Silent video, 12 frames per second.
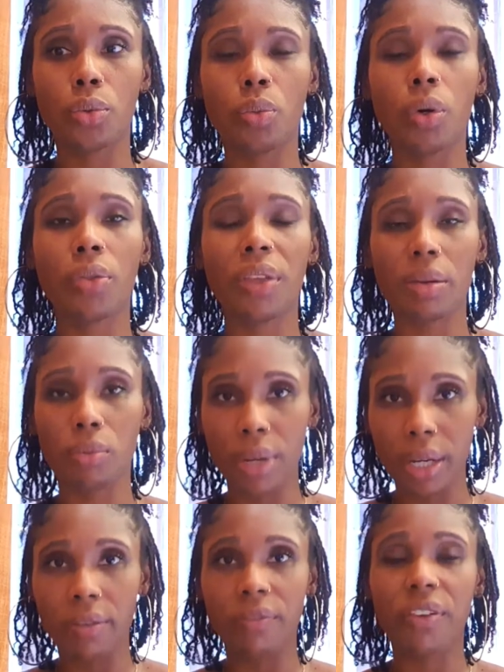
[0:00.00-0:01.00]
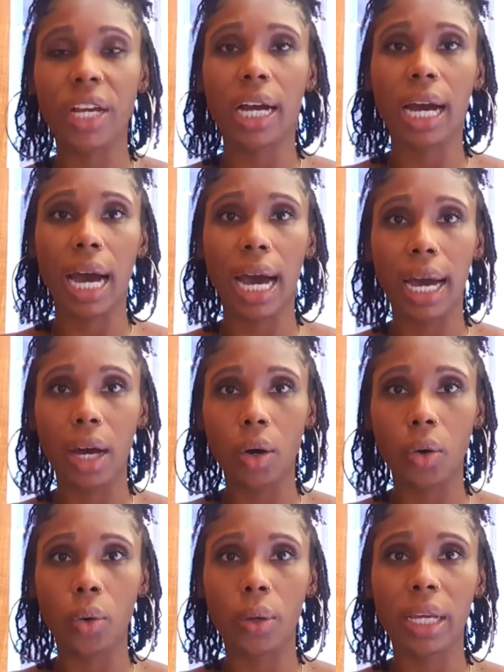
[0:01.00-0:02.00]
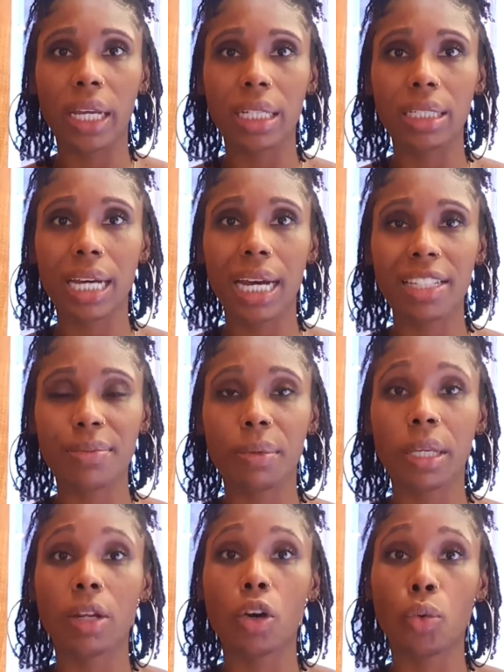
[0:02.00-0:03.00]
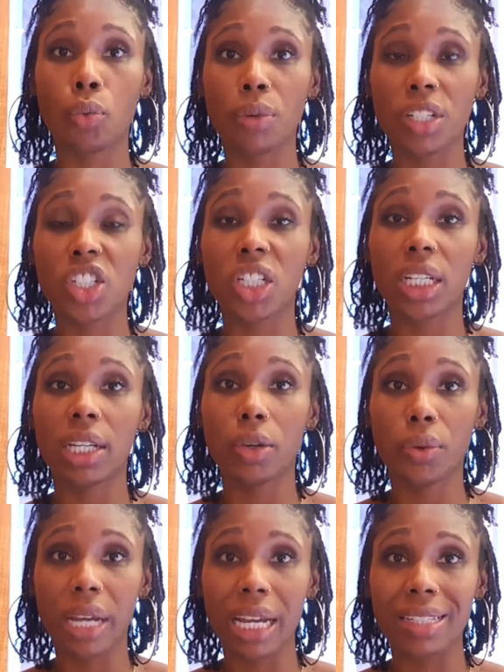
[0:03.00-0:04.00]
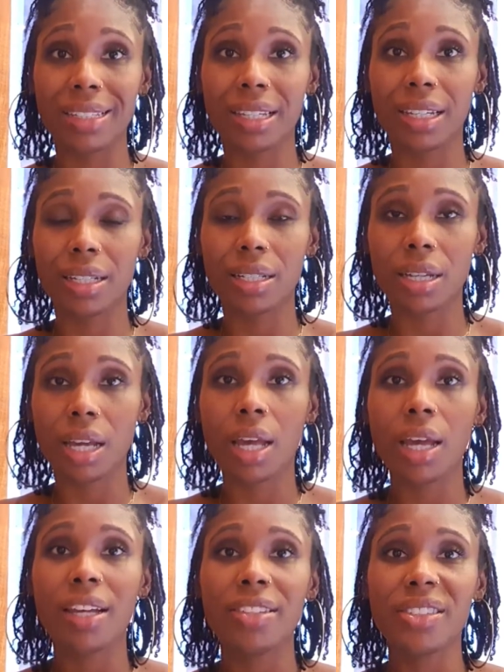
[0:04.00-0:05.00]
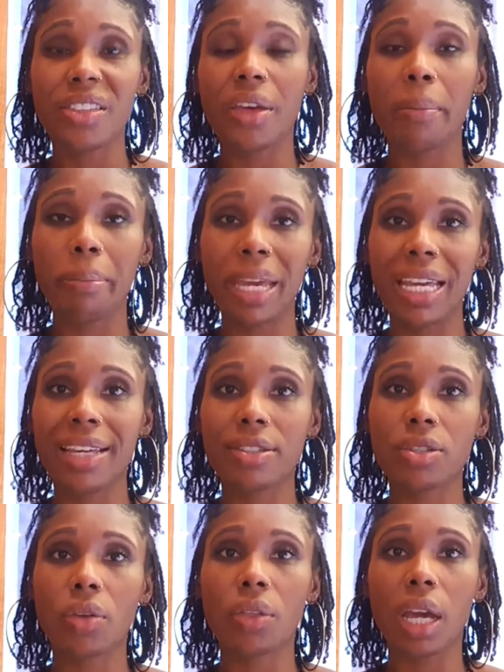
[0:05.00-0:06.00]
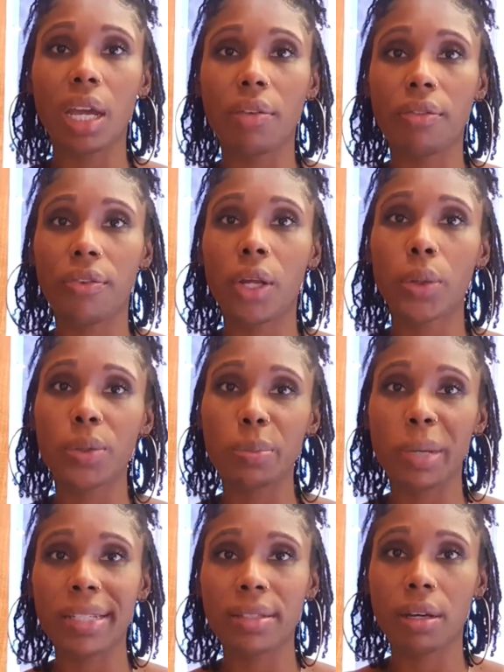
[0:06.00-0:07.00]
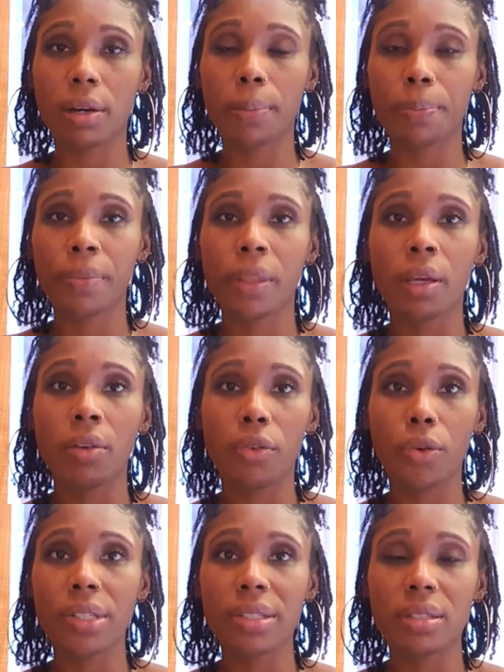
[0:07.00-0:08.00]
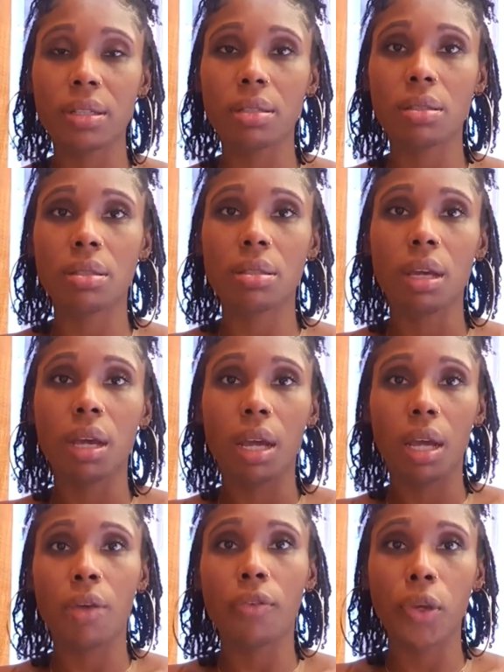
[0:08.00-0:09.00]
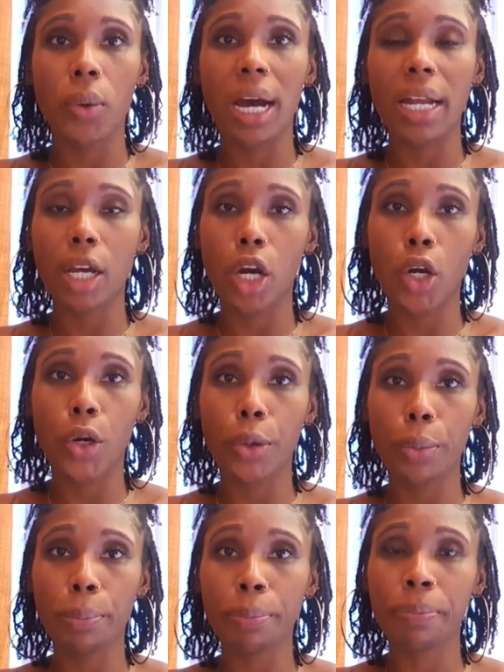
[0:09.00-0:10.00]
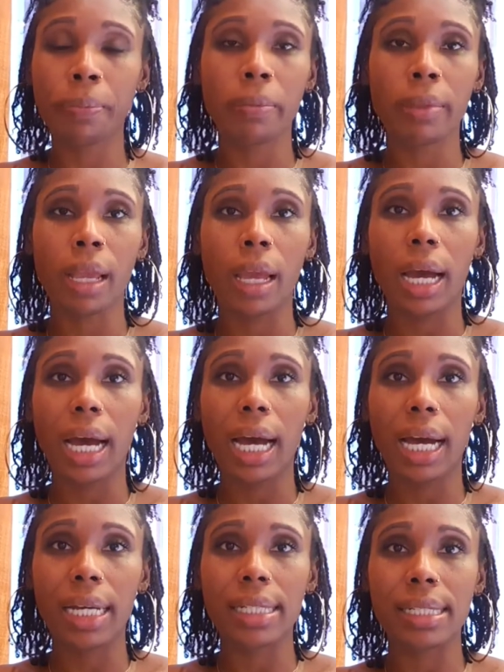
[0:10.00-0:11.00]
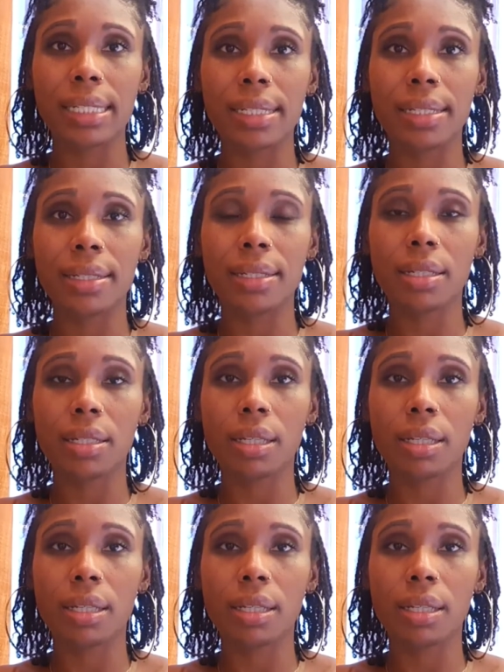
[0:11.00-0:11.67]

we'll then reconfigure how it has been originally created to then make it so that it flows better. For instance, if you had a home and